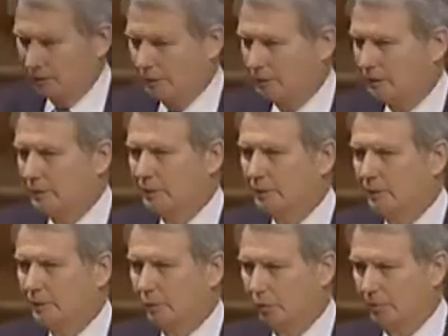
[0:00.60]
like to yield
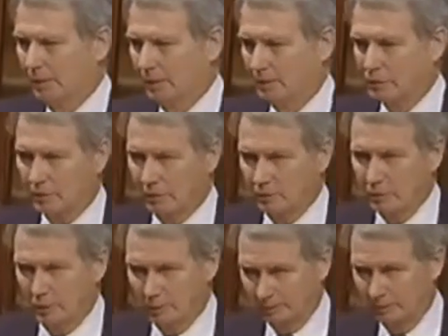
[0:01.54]
4 minutes to the
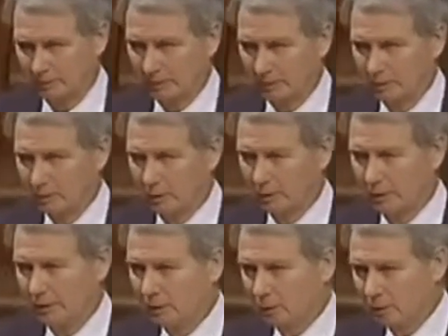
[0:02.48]
gentleman from
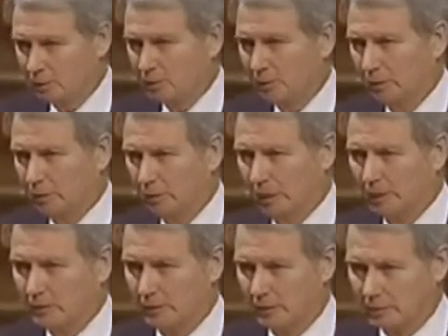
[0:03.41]
Illinois, a West Point
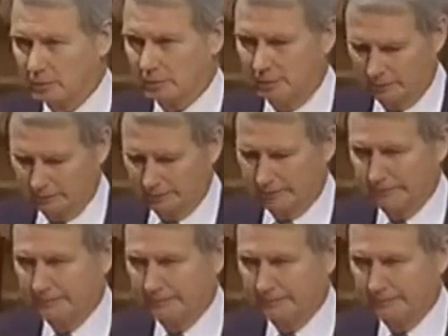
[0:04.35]
graduate himself.